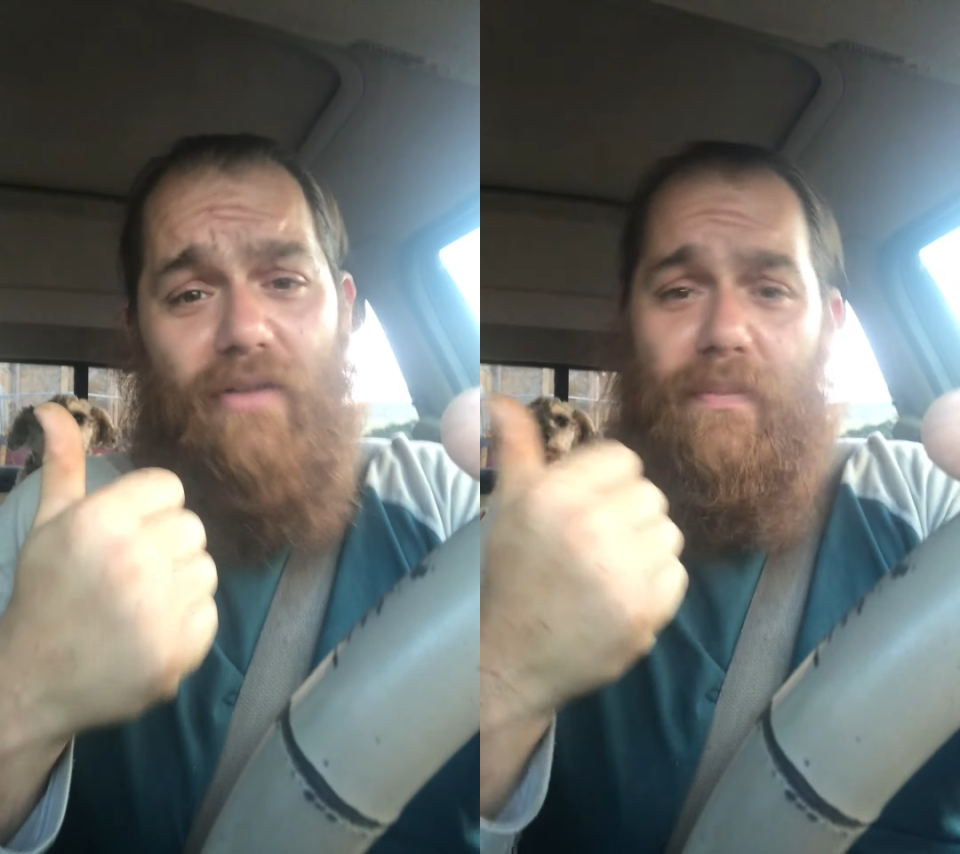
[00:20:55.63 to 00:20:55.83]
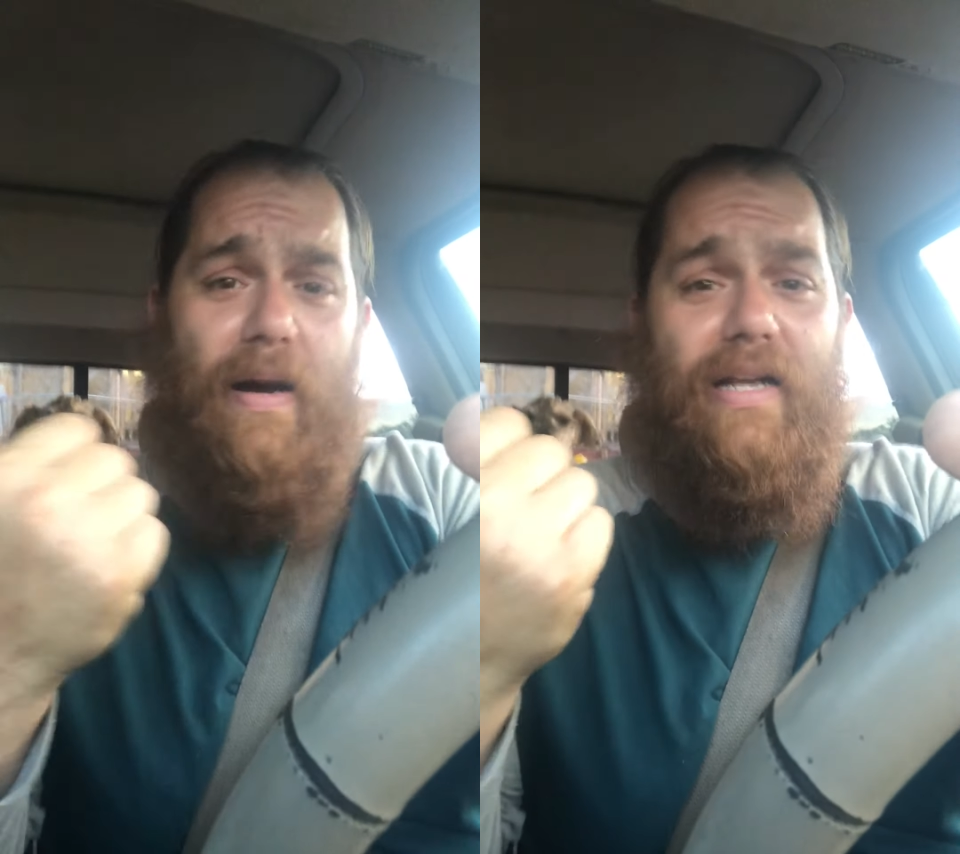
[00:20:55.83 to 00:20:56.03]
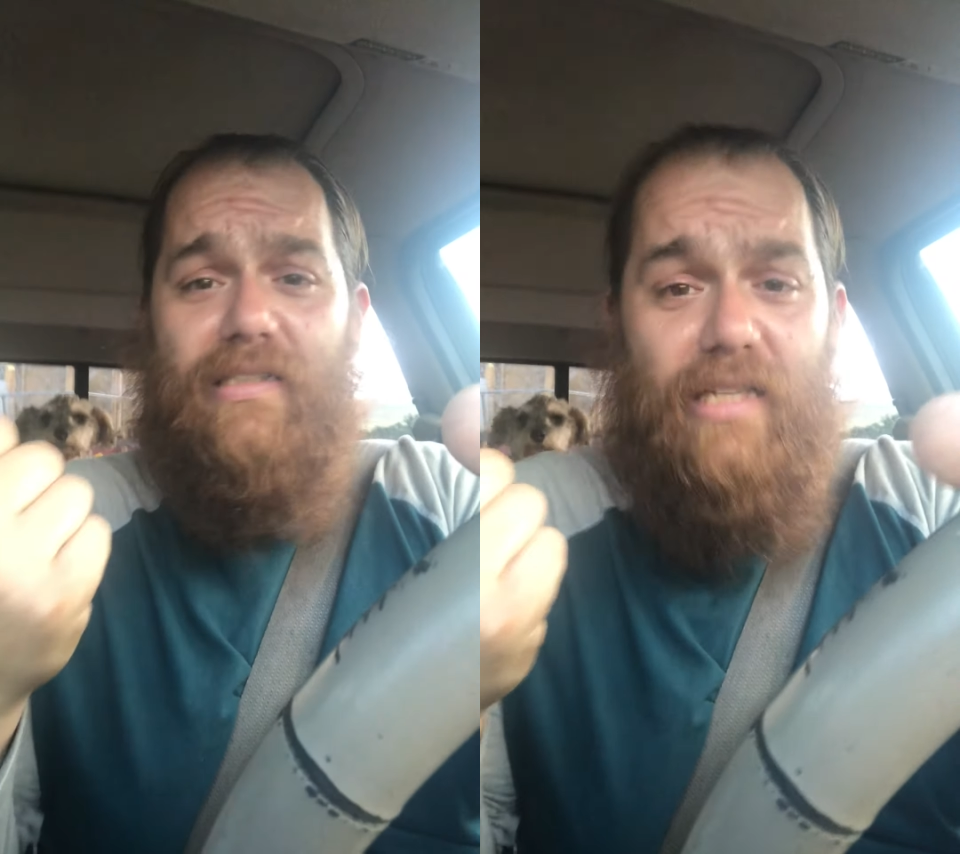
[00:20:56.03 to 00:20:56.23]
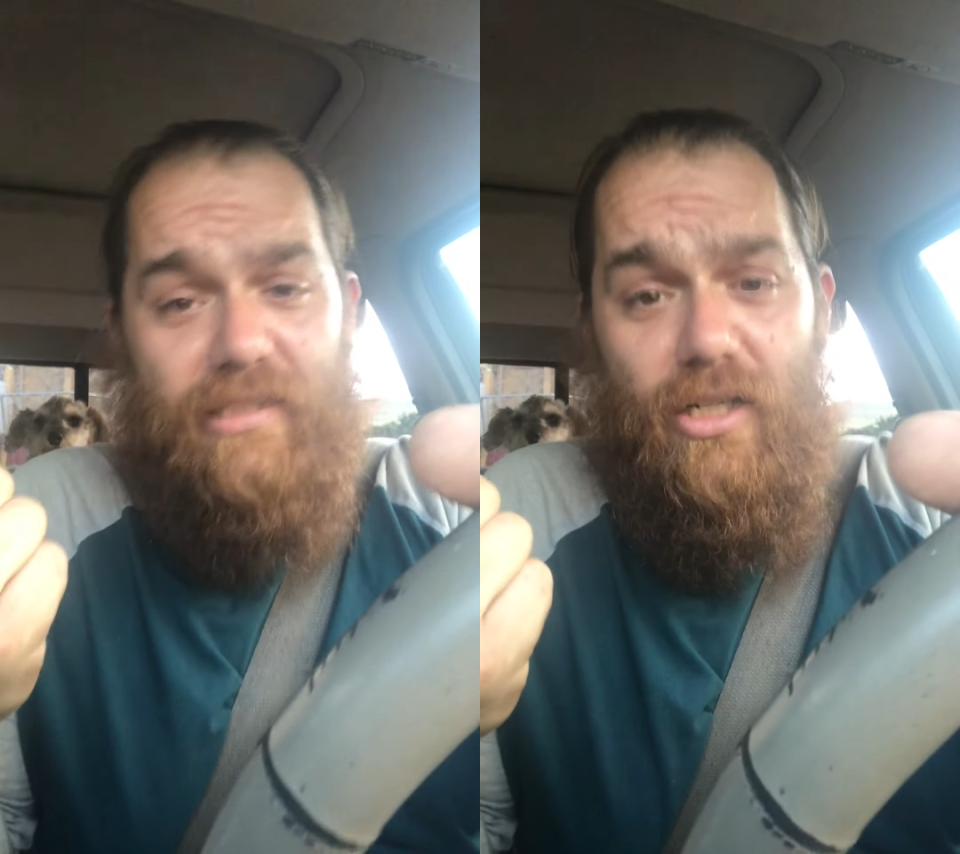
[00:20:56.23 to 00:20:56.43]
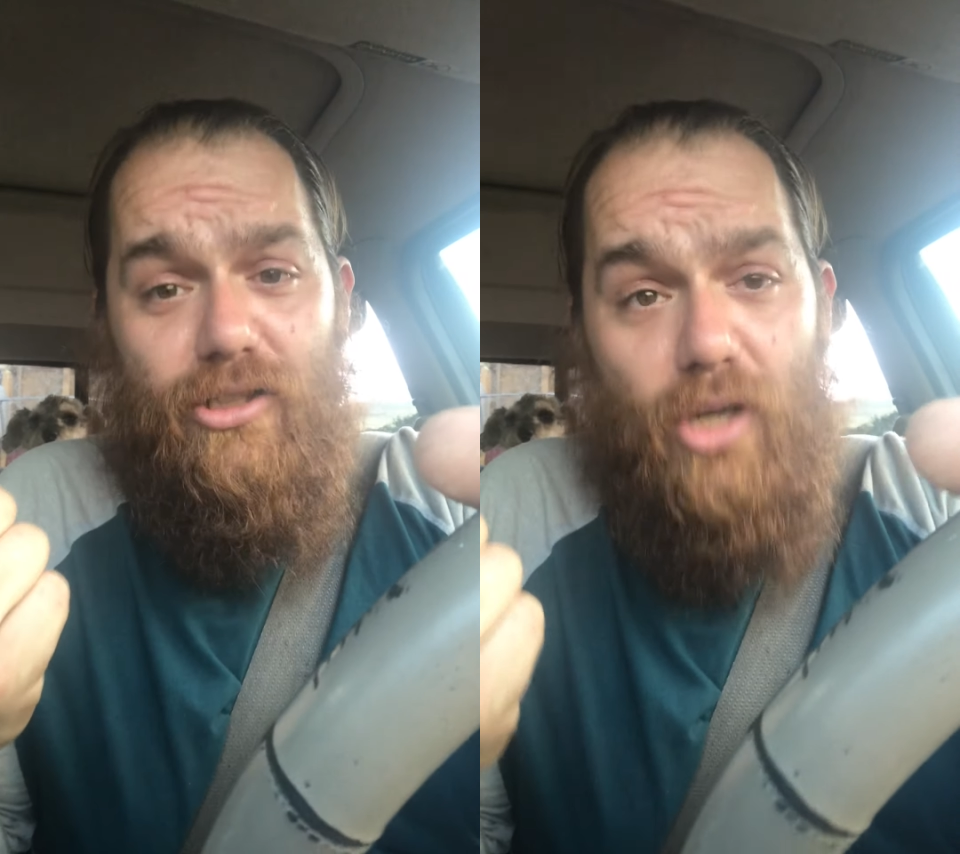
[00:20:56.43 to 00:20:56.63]
everybody
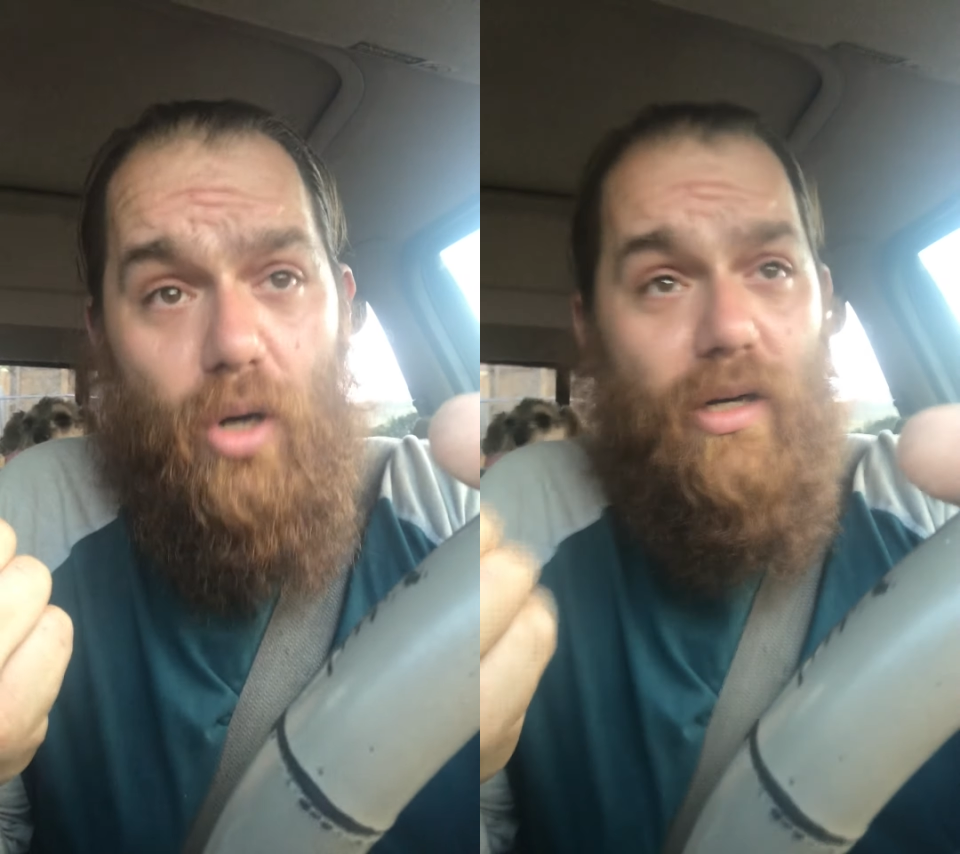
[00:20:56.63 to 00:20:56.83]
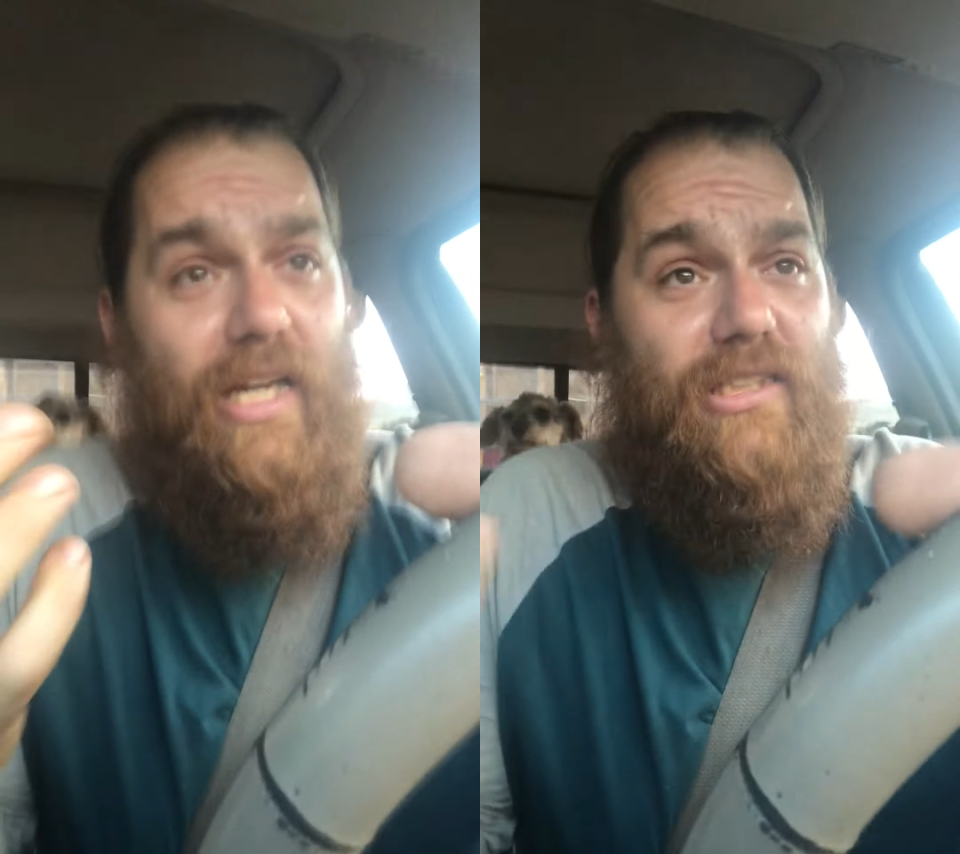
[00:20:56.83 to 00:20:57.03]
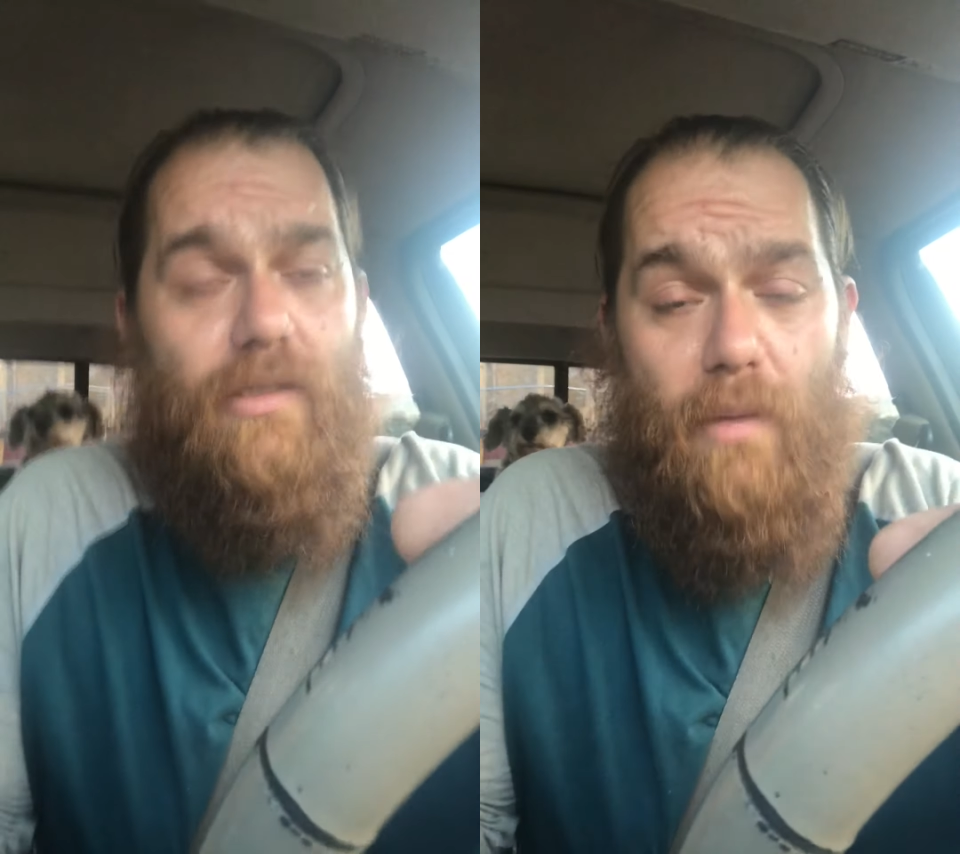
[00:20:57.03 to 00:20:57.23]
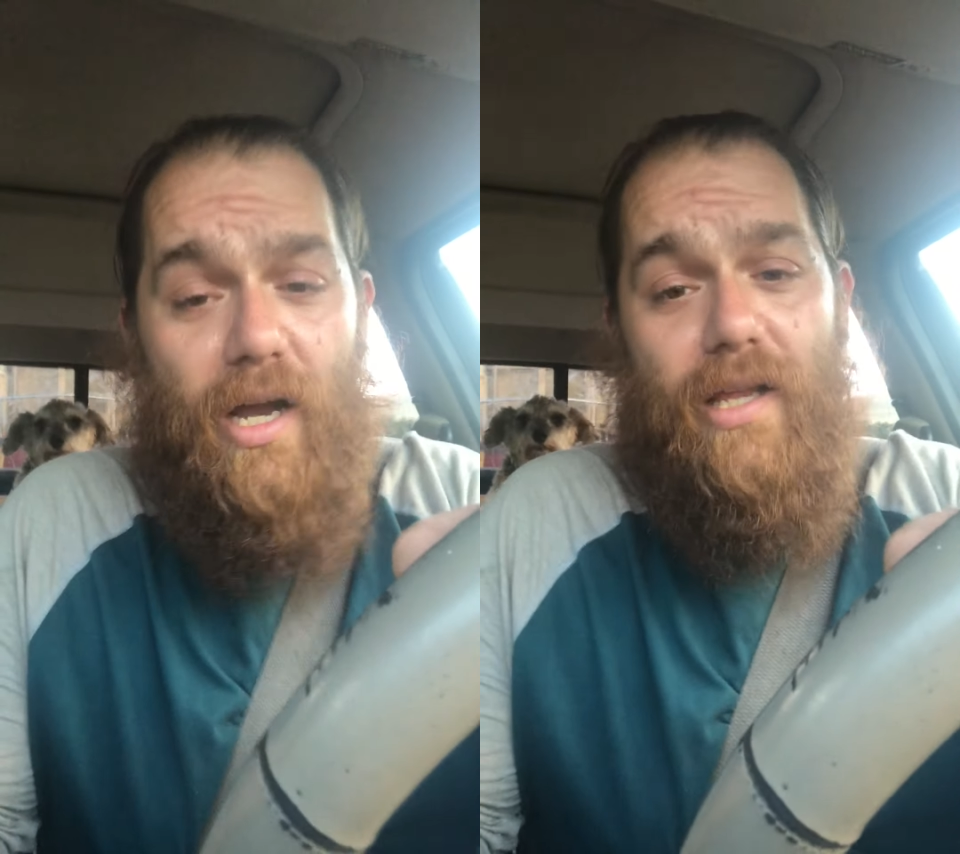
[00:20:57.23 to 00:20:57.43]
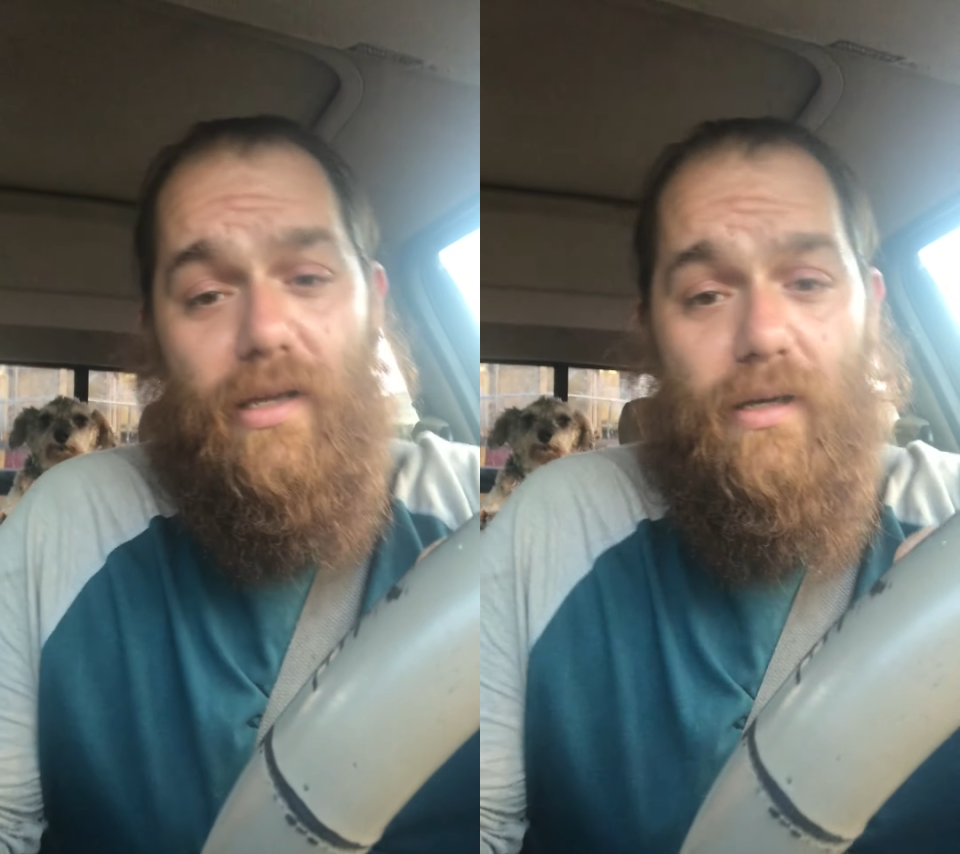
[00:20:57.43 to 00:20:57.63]
that's an adult gets the
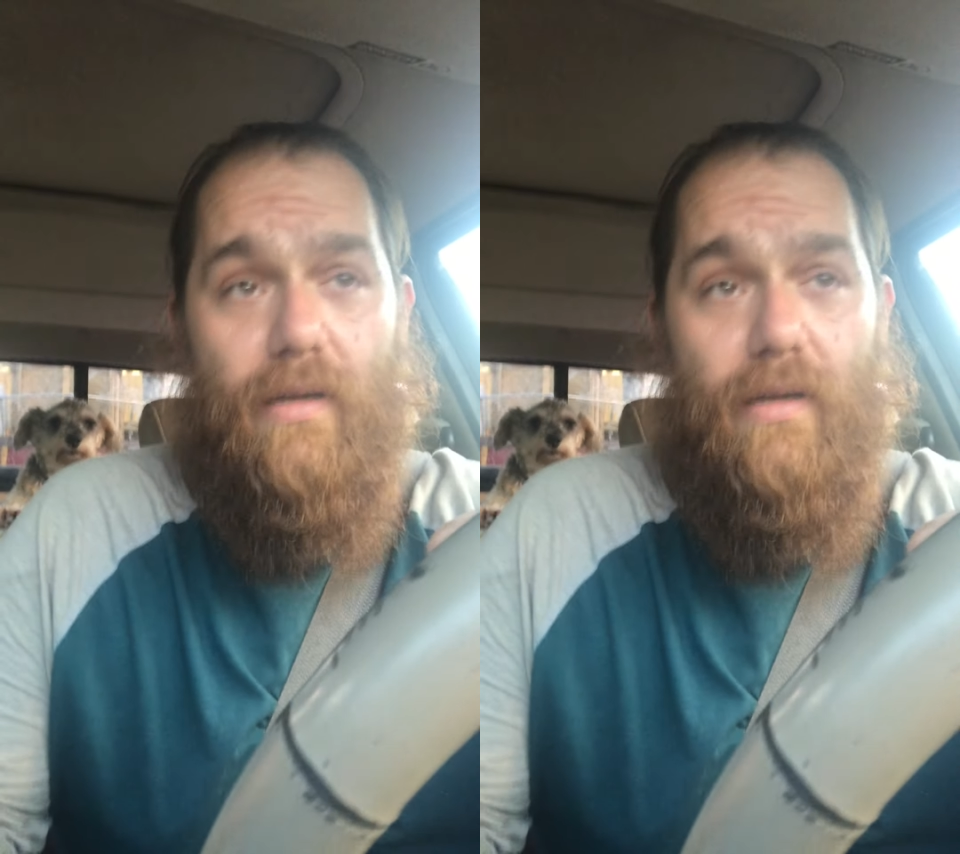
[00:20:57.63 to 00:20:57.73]
money.